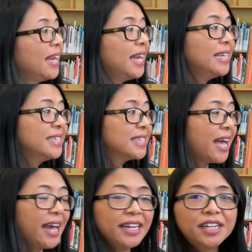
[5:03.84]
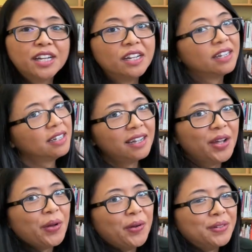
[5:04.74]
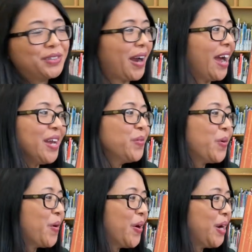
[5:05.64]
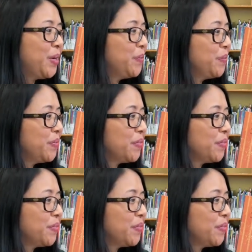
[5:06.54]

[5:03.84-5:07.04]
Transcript: Inside, dry and warm.